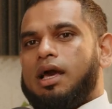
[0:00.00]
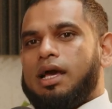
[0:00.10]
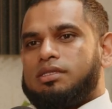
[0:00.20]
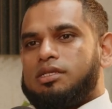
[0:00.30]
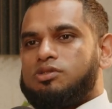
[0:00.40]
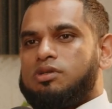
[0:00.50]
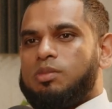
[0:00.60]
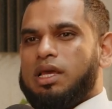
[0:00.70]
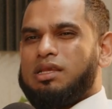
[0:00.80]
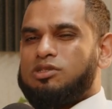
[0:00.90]
I said to
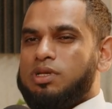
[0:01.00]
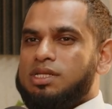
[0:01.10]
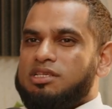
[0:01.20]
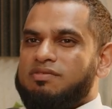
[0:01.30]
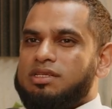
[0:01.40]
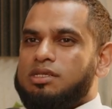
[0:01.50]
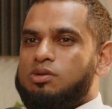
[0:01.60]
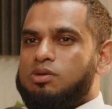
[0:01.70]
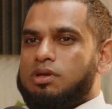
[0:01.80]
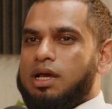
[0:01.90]
him, like in
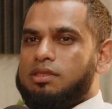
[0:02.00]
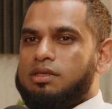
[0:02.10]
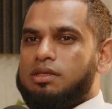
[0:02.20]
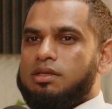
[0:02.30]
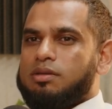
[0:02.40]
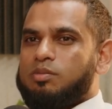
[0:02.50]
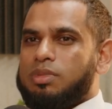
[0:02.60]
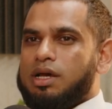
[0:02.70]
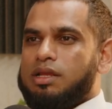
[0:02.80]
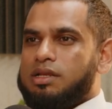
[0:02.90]
2017, look, I think
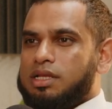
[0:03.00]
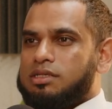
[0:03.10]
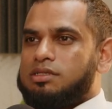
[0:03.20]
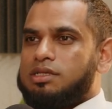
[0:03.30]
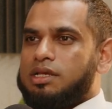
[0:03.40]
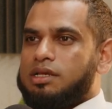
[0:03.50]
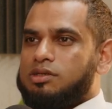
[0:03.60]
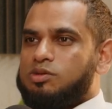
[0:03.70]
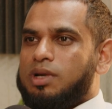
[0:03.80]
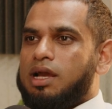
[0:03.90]
by next year
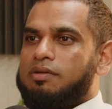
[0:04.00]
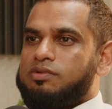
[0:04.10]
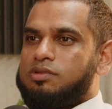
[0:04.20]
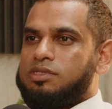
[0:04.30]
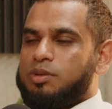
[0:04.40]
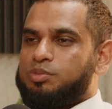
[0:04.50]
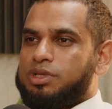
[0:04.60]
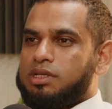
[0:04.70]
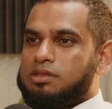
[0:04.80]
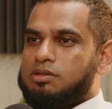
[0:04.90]
you might have to
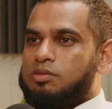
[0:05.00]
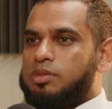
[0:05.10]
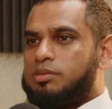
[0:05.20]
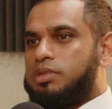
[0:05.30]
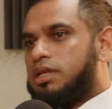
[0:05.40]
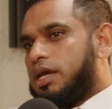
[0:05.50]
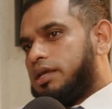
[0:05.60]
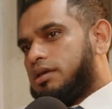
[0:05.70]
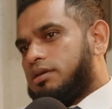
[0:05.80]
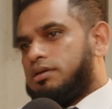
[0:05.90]
jump in. So maybe
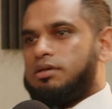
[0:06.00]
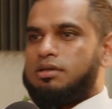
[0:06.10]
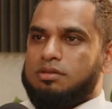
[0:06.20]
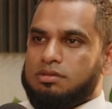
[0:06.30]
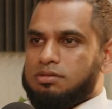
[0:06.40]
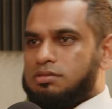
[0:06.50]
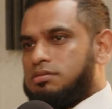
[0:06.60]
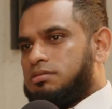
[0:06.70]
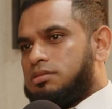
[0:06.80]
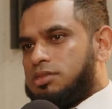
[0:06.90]
like.
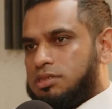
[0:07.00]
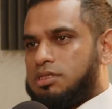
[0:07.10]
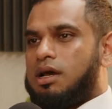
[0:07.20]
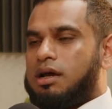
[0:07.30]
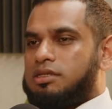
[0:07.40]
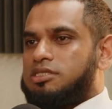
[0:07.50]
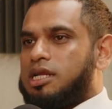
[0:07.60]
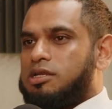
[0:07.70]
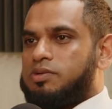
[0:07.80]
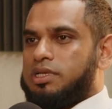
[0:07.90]
How did he feel
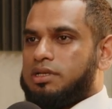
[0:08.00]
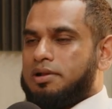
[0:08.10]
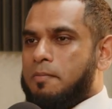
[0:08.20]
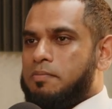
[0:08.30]
about shadowing. that?